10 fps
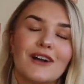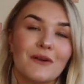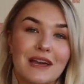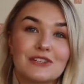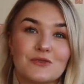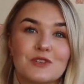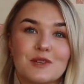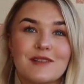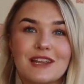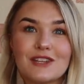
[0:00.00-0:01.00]
I'll get George in
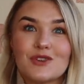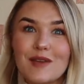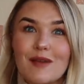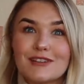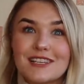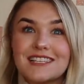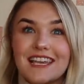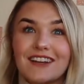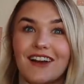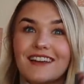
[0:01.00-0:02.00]
a minute, and you'll be able to
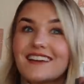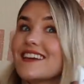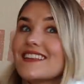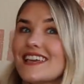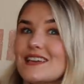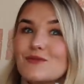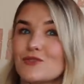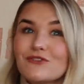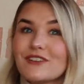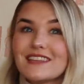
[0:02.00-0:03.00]
see, like, he will
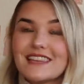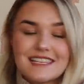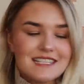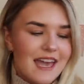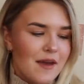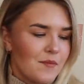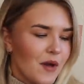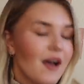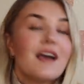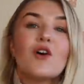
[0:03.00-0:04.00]
not fit in these yet,
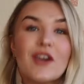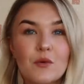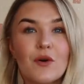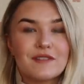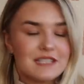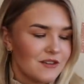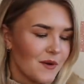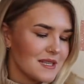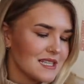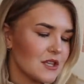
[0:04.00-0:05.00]
but he'll obviously grow
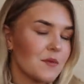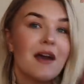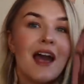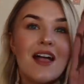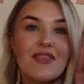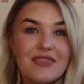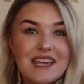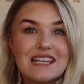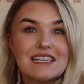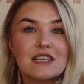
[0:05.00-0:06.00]
into them.
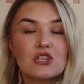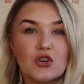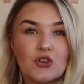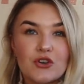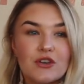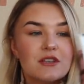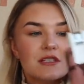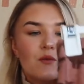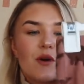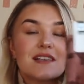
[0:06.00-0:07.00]
These
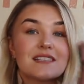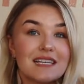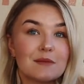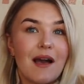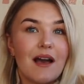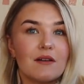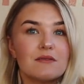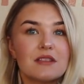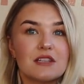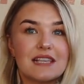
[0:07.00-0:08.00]
joggers were
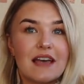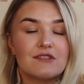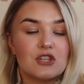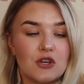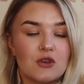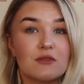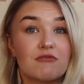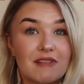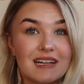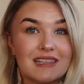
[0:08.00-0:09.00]
£6, the set of 2, the
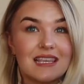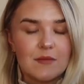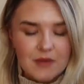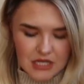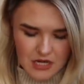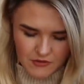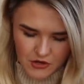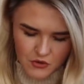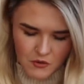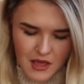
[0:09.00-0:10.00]
really thick
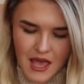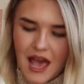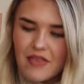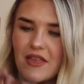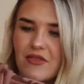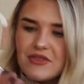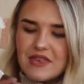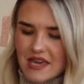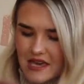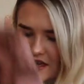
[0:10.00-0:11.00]
material. And then
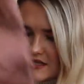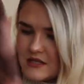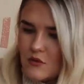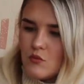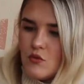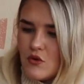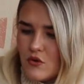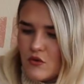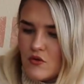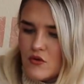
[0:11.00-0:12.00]
this
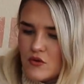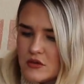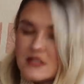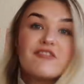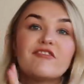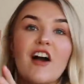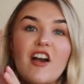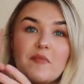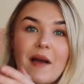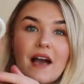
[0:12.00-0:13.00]
was
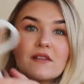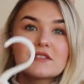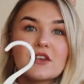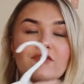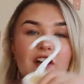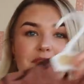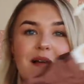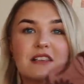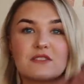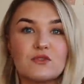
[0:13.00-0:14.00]
£5, so
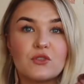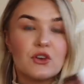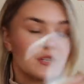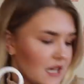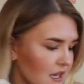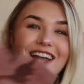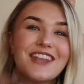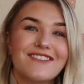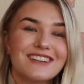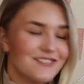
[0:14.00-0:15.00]
£5 for the hoodie.
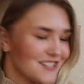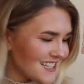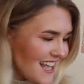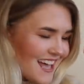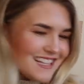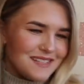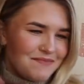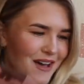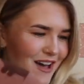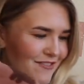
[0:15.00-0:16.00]
Another little set,
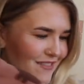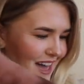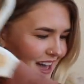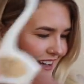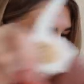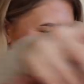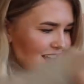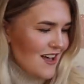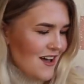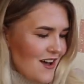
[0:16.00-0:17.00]
perfect.
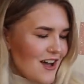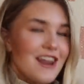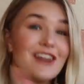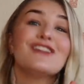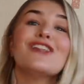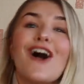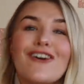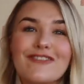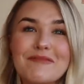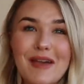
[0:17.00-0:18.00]

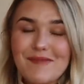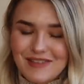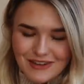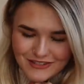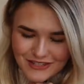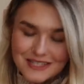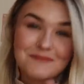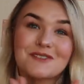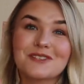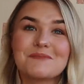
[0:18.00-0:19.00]
Love baby clothes, guys,
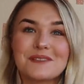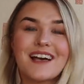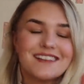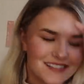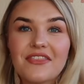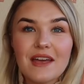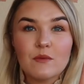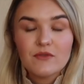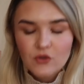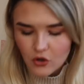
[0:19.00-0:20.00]
I'm just obsessed.
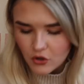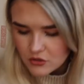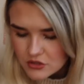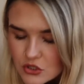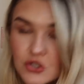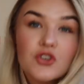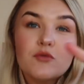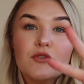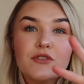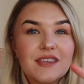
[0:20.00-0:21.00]
Then we've got 2
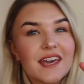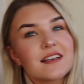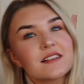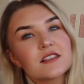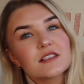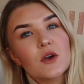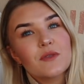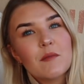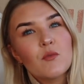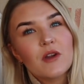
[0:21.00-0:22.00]
more things, so
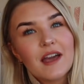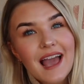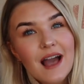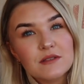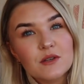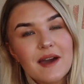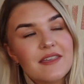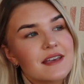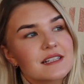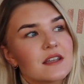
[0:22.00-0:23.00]
they're more like outerwear
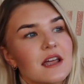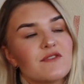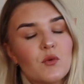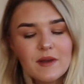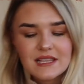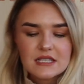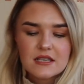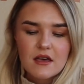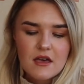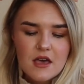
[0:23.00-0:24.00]
things, so like for
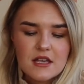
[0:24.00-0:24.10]
winter.